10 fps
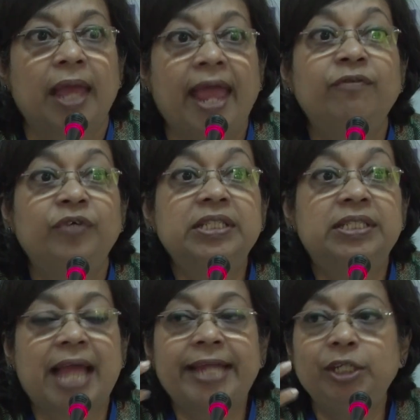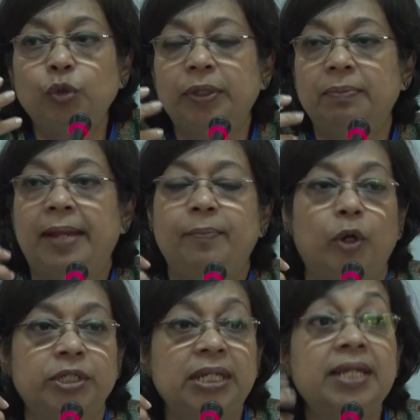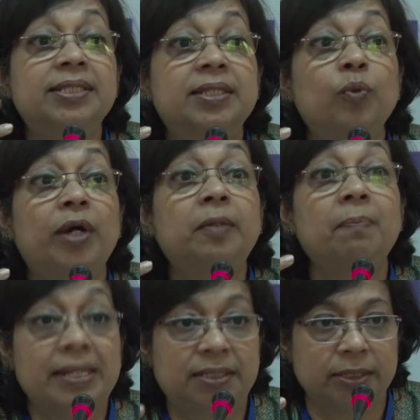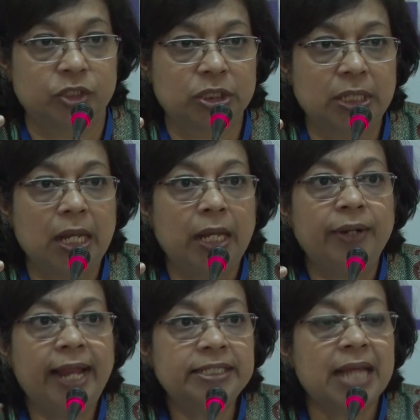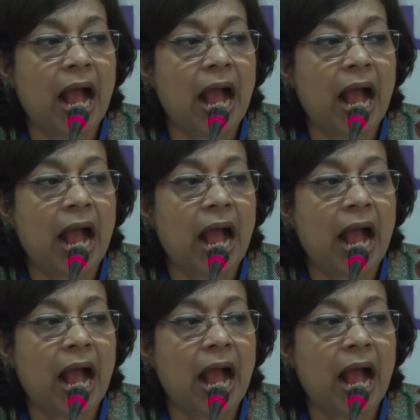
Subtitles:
every sinew in my body is the word message, right?